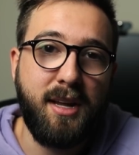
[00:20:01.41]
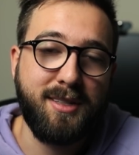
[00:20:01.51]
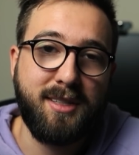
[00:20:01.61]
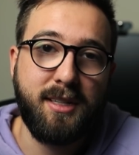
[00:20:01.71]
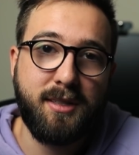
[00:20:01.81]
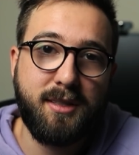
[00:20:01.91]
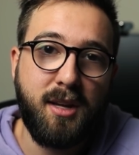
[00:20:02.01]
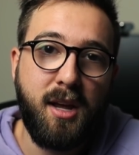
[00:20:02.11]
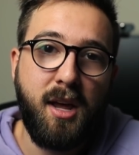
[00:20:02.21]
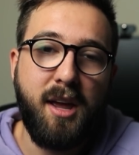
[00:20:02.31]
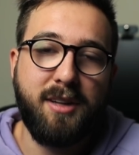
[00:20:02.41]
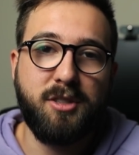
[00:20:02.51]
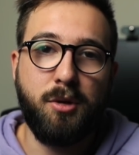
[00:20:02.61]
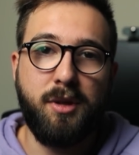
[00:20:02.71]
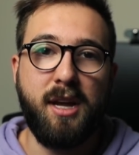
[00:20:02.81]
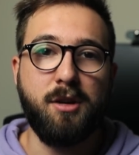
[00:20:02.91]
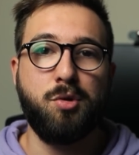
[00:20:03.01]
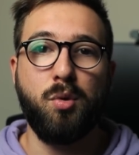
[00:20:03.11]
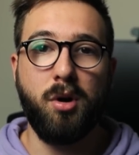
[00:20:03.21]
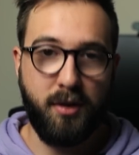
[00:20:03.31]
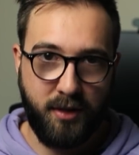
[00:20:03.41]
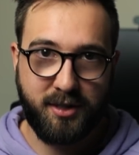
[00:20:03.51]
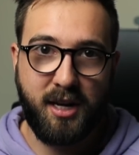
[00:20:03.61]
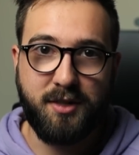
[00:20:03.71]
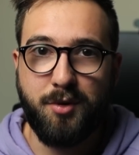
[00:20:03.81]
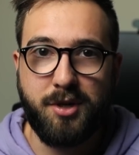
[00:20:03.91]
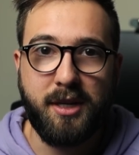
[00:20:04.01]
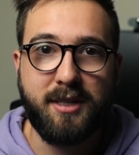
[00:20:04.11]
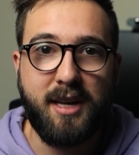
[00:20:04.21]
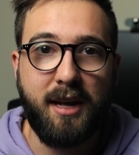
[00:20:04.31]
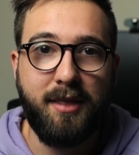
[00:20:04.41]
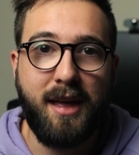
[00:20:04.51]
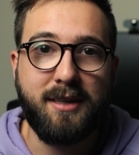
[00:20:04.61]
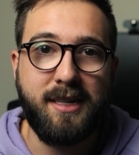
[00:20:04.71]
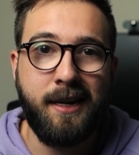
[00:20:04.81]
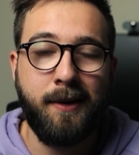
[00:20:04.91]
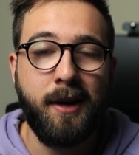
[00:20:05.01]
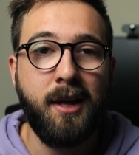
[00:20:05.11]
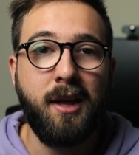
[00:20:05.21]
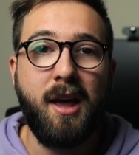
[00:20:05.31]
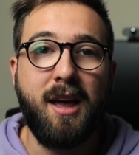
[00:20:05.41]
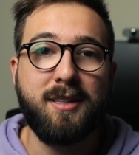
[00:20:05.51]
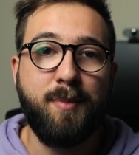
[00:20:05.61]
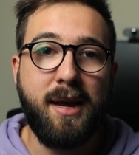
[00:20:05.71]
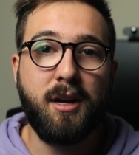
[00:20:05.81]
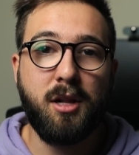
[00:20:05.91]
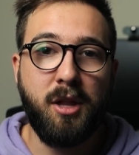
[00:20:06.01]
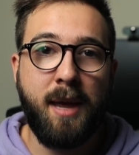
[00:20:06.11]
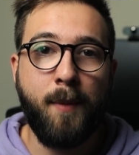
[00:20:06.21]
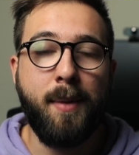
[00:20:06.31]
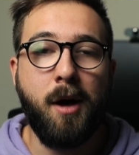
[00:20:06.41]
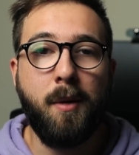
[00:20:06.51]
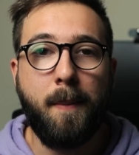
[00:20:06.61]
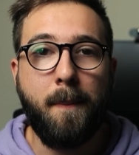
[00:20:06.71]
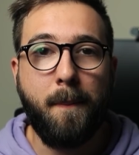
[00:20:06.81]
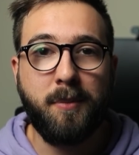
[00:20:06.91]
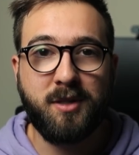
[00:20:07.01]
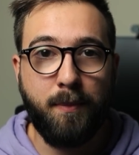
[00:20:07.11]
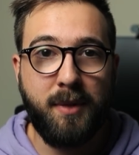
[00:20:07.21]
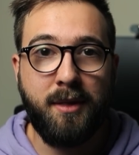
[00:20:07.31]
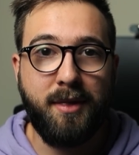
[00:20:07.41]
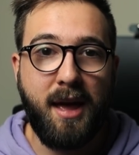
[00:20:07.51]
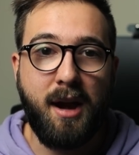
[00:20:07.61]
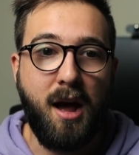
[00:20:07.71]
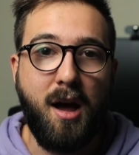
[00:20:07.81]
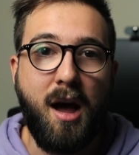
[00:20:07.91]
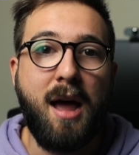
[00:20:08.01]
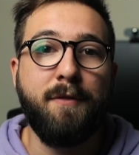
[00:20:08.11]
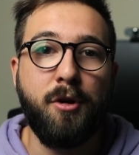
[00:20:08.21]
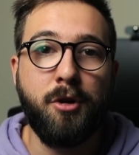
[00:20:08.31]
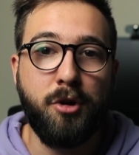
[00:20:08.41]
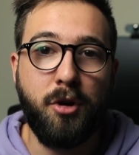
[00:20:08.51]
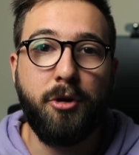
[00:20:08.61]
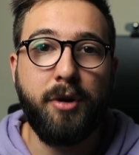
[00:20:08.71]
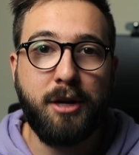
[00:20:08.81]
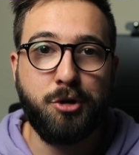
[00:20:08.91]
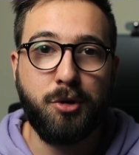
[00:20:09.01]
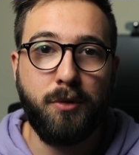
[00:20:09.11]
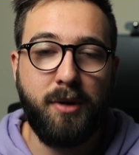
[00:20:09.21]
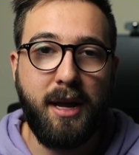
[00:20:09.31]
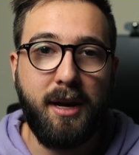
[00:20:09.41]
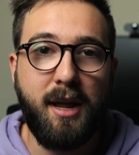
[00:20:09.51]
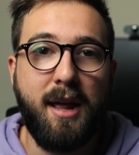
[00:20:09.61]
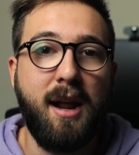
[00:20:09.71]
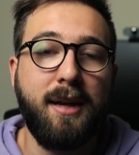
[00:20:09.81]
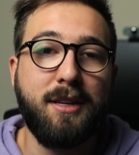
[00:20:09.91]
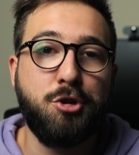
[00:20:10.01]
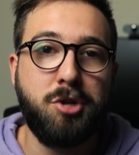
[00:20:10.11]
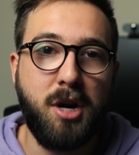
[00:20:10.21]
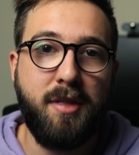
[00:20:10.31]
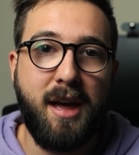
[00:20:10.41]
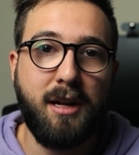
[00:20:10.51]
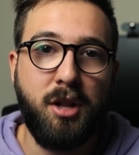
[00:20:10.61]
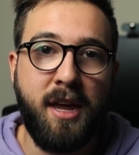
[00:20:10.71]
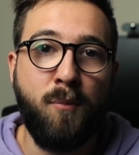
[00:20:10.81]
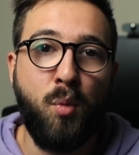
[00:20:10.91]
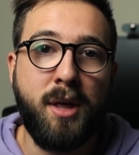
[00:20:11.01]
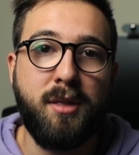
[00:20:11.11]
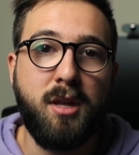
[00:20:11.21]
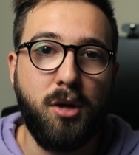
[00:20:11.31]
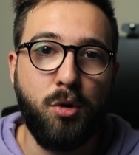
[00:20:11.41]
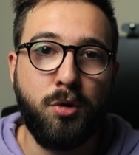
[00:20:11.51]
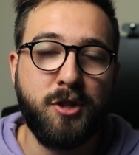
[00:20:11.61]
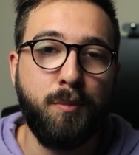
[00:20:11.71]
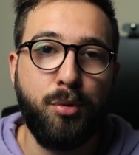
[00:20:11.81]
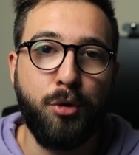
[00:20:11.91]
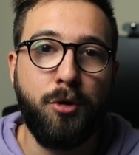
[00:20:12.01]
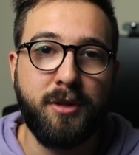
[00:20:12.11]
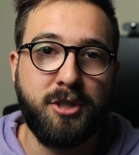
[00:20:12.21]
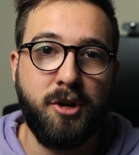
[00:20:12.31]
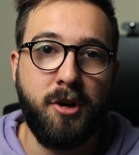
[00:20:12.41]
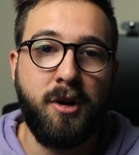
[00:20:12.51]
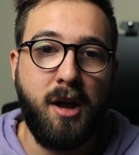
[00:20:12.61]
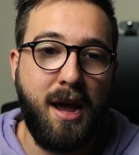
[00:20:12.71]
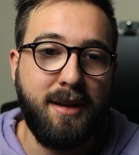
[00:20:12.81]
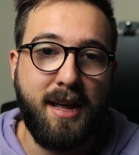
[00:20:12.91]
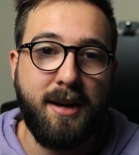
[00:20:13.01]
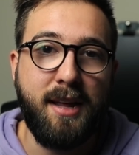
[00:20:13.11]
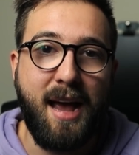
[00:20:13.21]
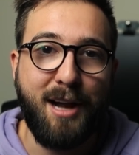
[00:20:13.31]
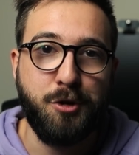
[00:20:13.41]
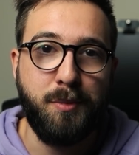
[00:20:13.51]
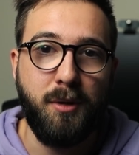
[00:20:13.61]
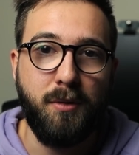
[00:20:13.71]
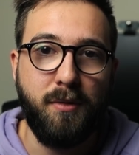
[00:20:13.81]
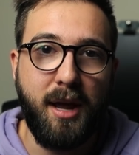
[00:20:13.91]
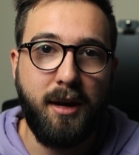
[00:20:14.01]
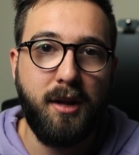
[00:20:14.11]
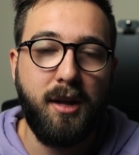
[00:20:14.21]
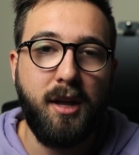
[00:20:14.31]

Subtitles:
instance. And so the issuer, in this case Virginia Tech, that dean, has made a claim about something that I've earned, or a credential, right? And I can share that claim with you to prove a certain identity attribute, right?